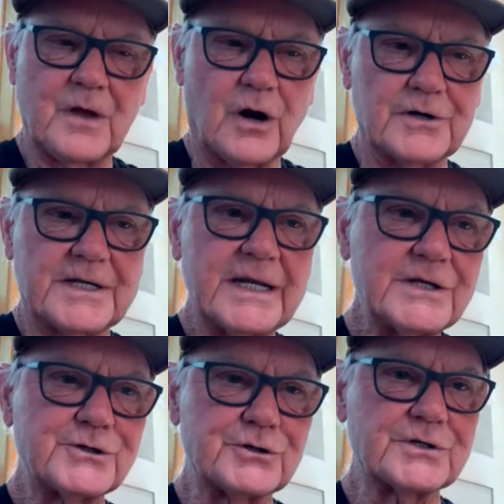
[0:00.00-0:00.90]
our
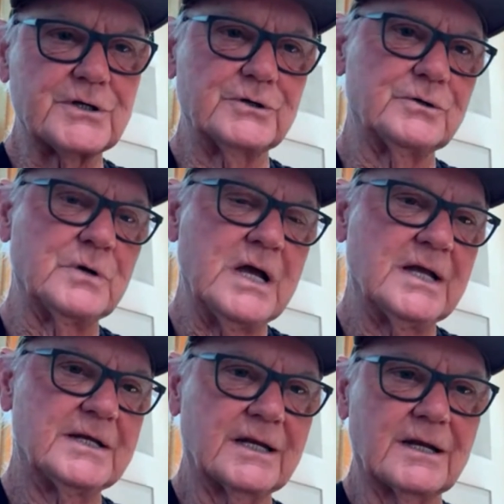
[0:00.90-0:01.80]
teachers who
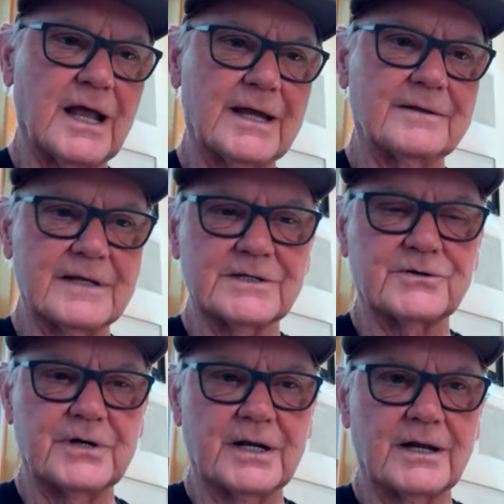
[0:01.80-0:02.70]
didn't like this or
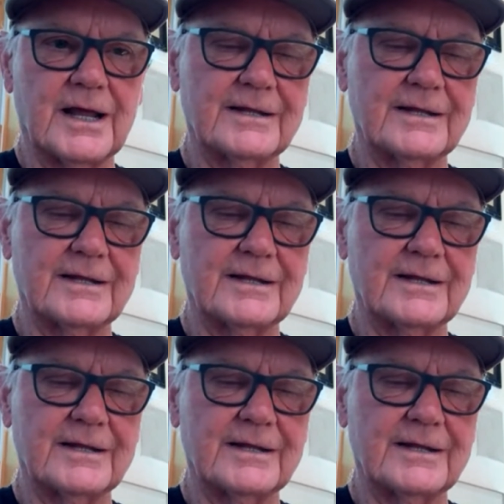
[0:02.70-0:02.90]
didn't like